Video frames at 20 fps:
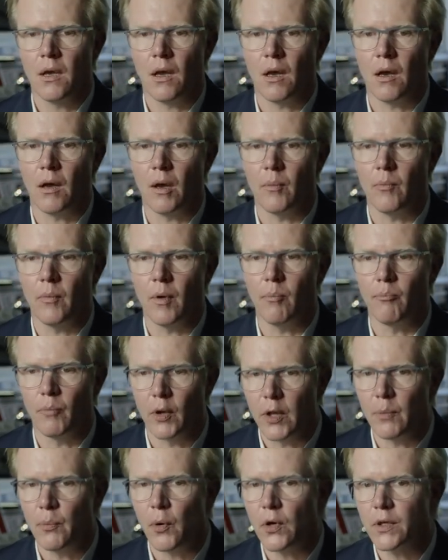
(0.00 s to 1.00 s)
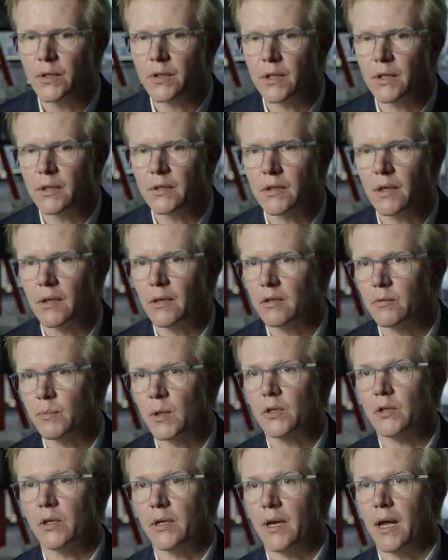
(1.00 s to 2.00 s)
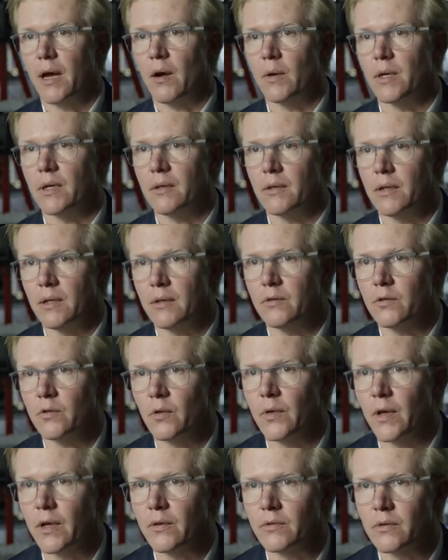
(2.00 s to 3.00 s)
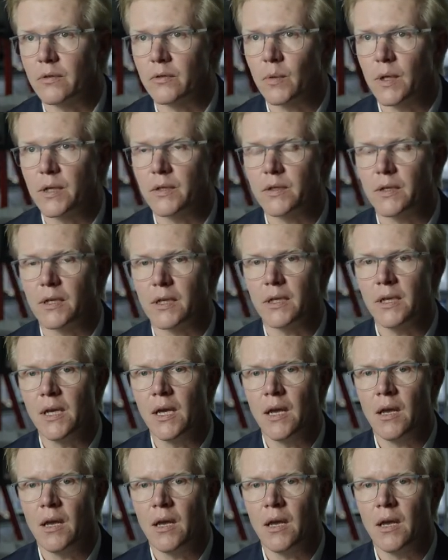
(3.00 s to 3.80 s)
But the point is, and especially now in 2020,